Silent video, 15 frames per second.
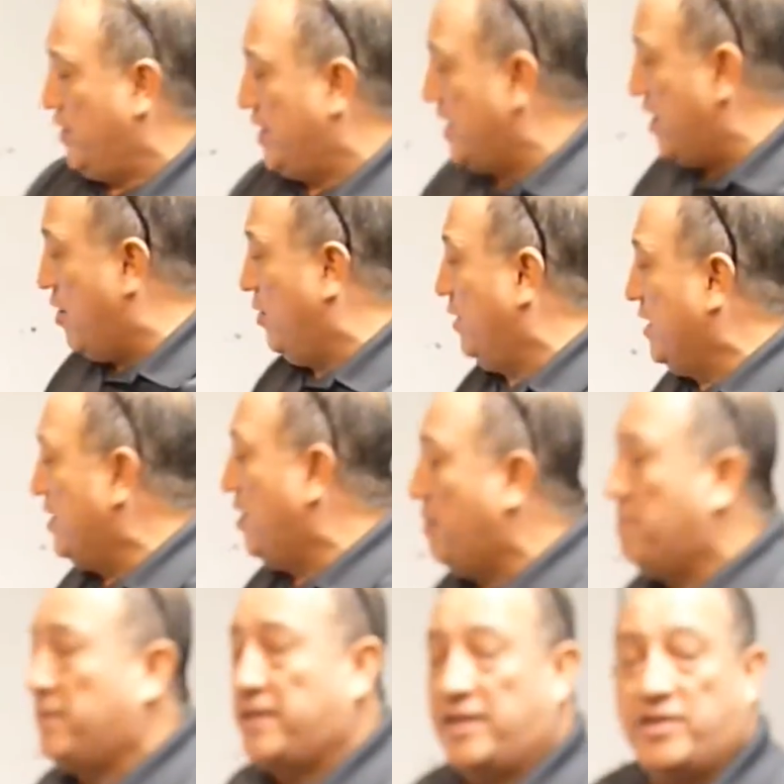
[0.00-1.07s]
The only
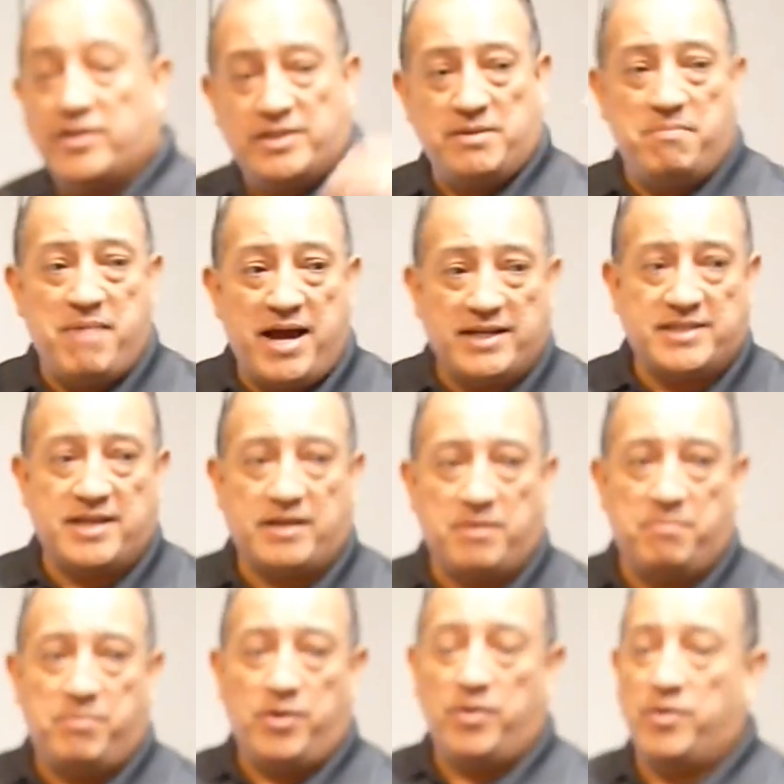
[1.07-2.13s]
number that doesn't match that
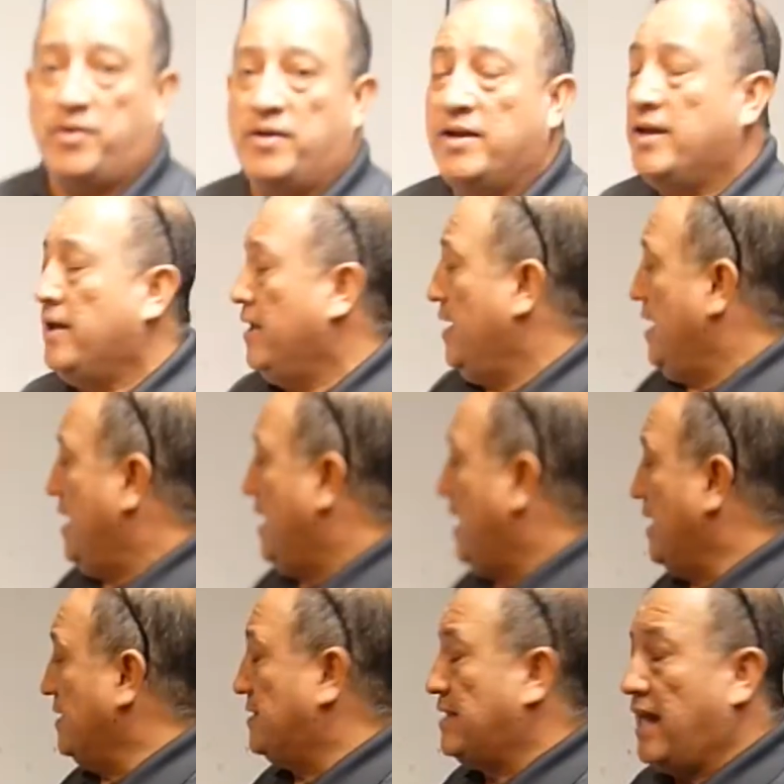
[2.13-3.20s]
computer
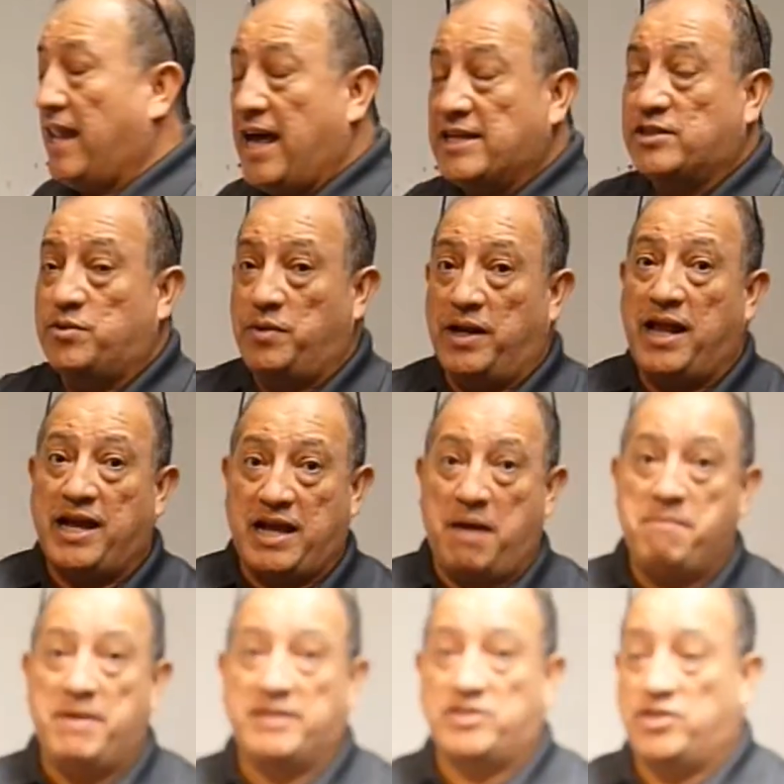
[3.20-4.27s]
is the last 3, like I
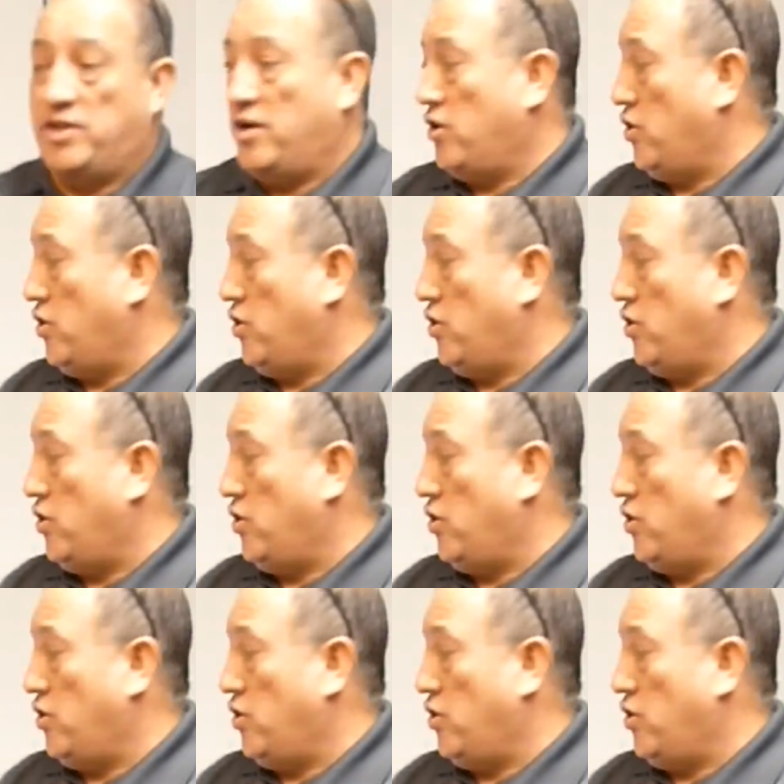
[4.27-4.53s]
mentioned